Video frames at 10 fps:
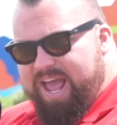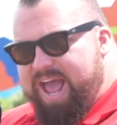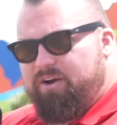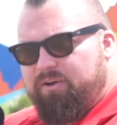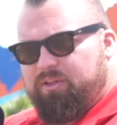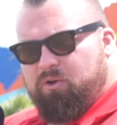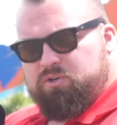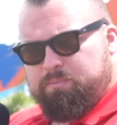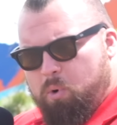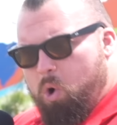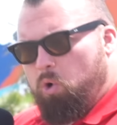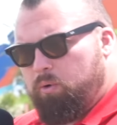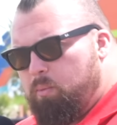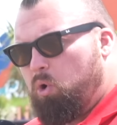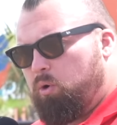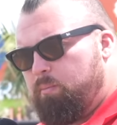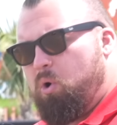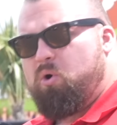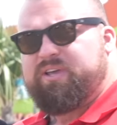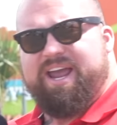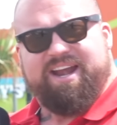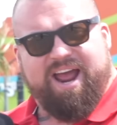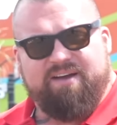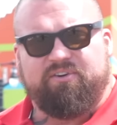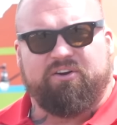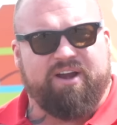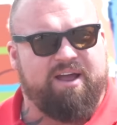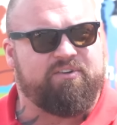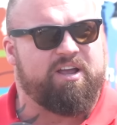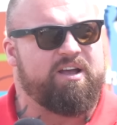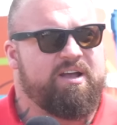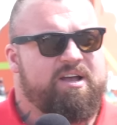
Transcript: the air out the lungs more and more and more, getting heavier and heavier.